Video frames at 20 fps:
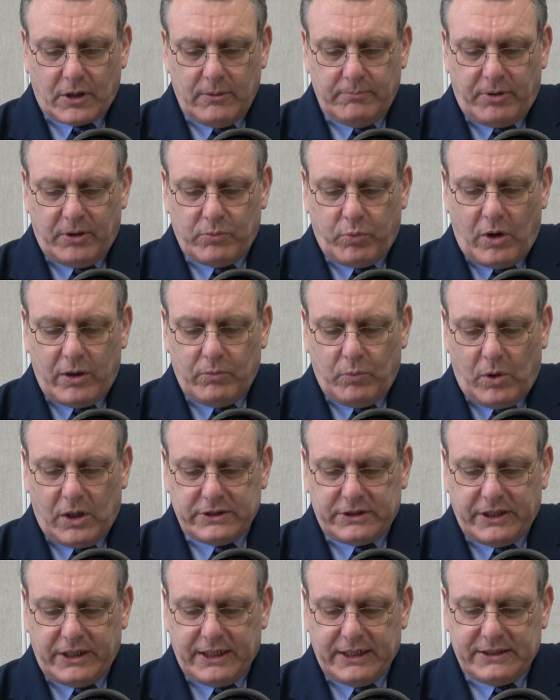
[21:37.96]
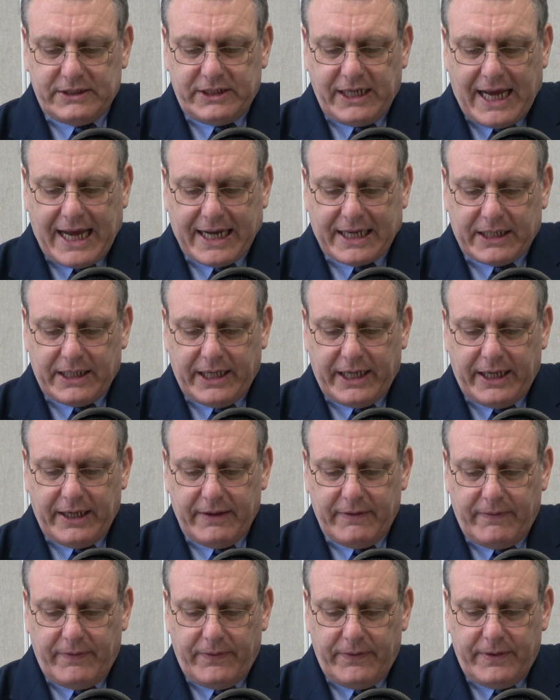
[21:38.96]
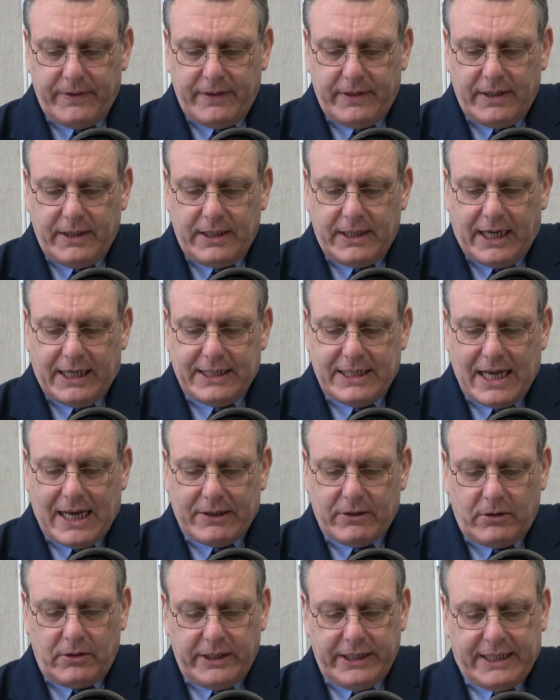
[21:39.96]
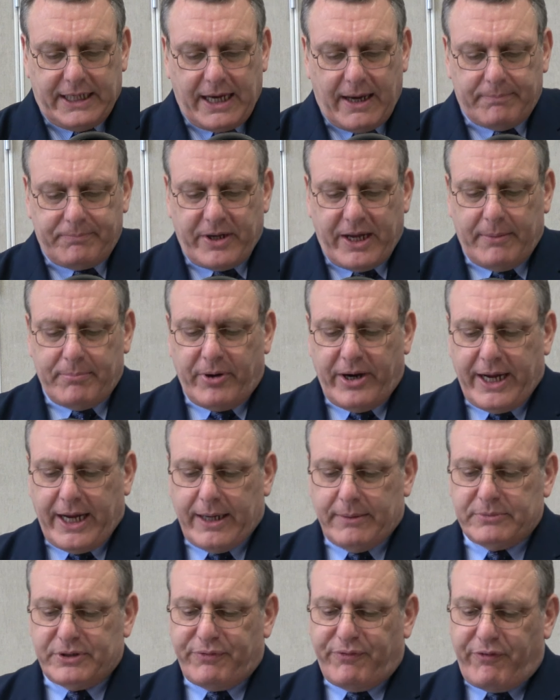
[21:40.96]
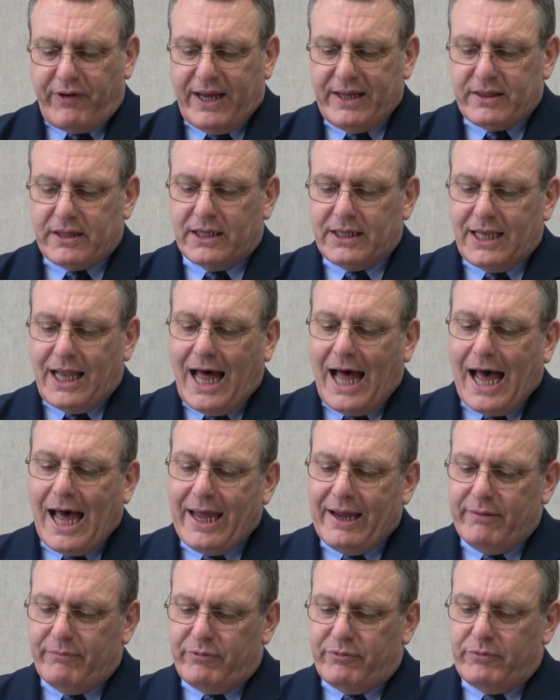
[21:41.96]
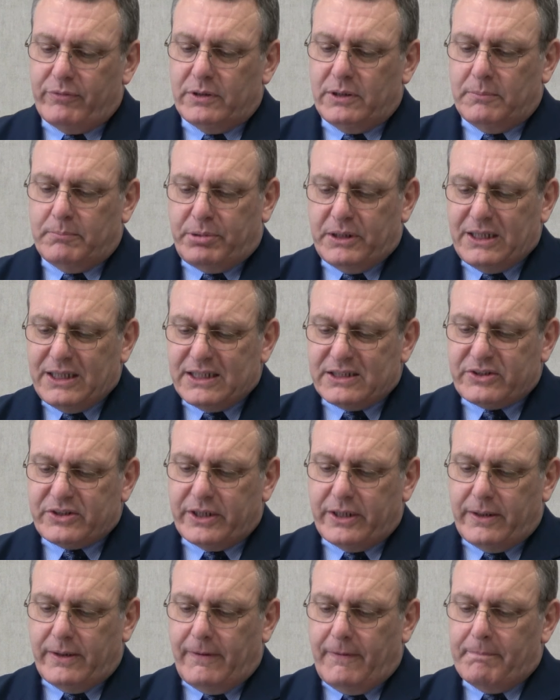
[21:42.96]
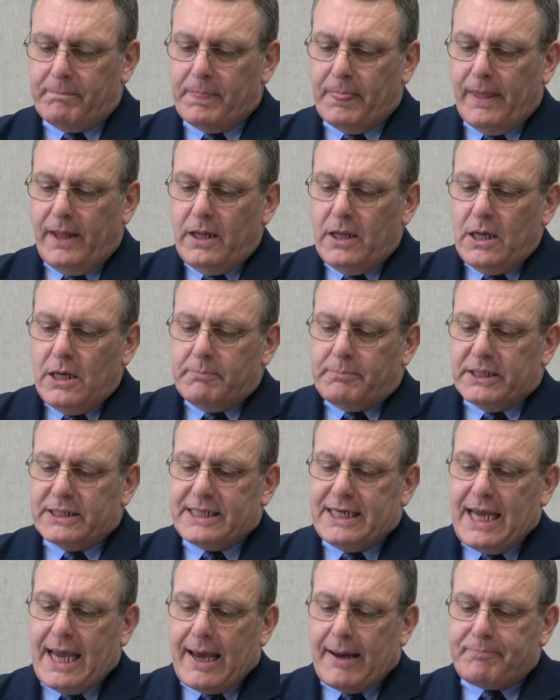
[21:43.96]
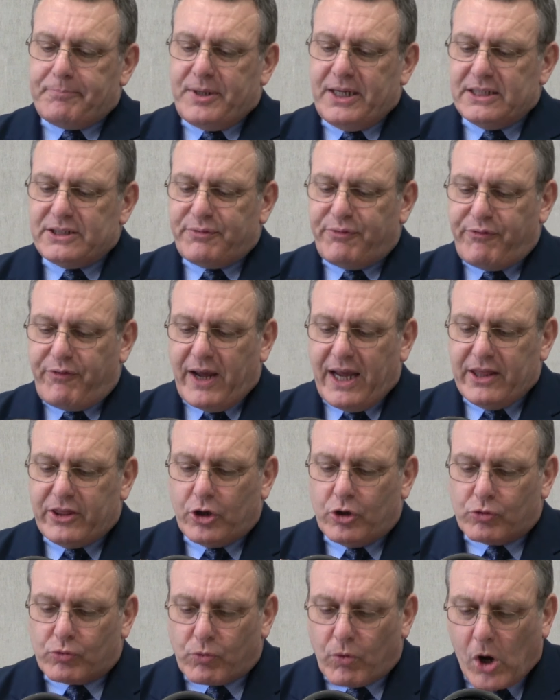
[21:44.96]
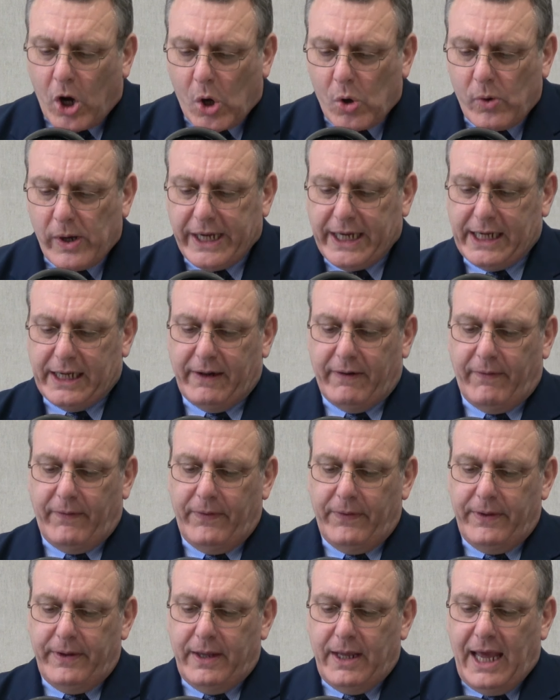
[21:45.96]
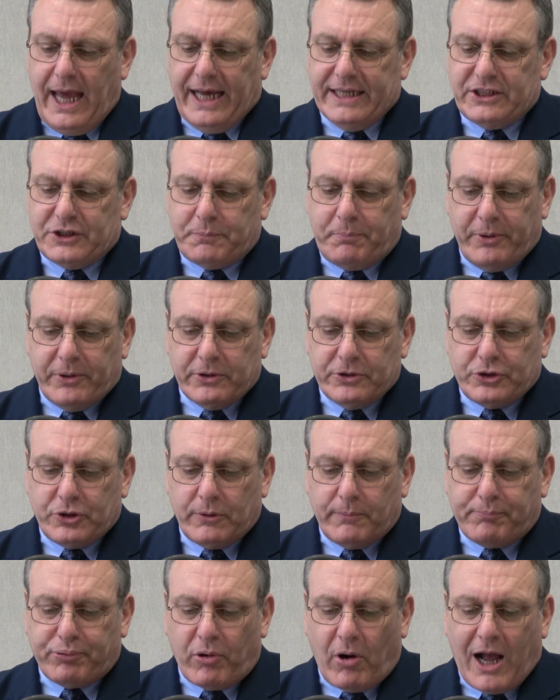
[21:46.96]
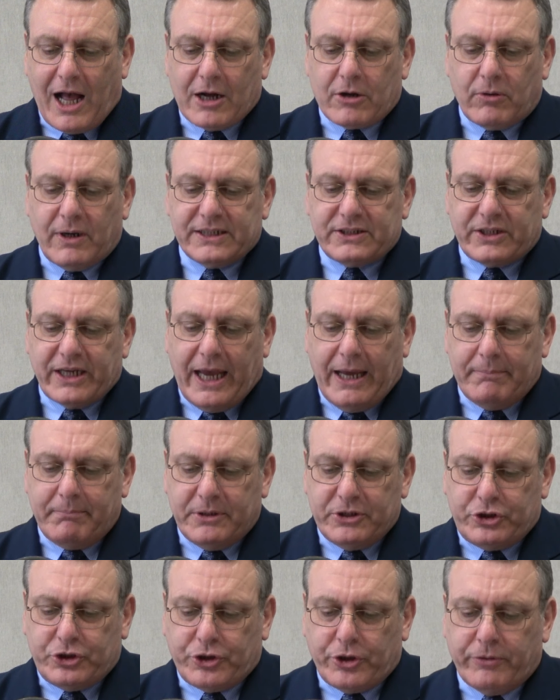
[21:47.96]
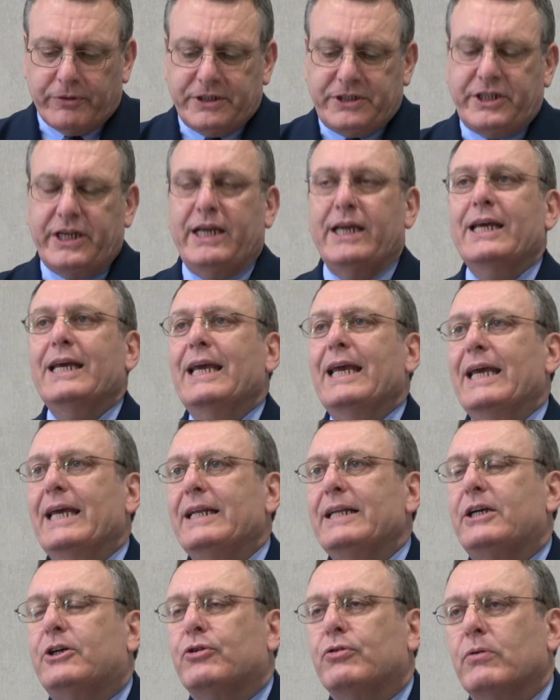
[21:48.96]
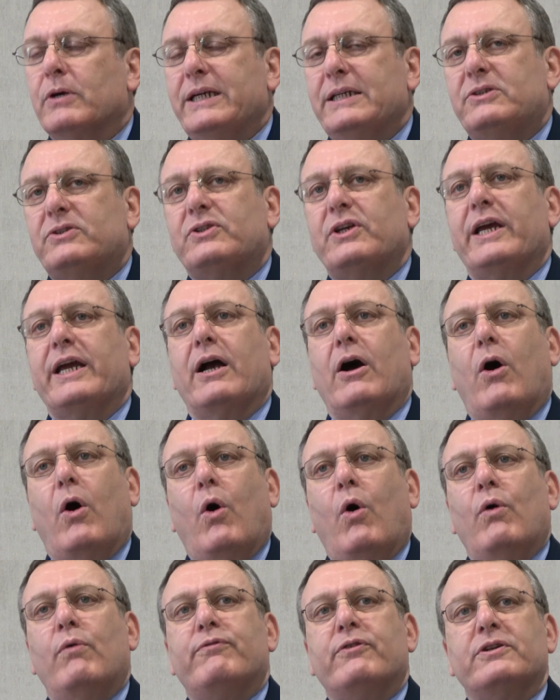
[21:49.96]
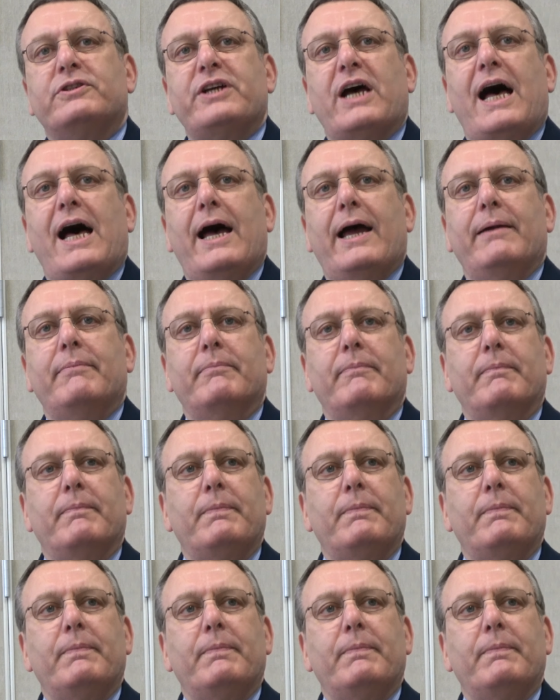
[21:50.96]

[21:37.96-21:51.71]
But what was it exactly that not only kept Abraham's faith alive, but listen, but kept his faith growing and spiritual progress and maturity increasing over time?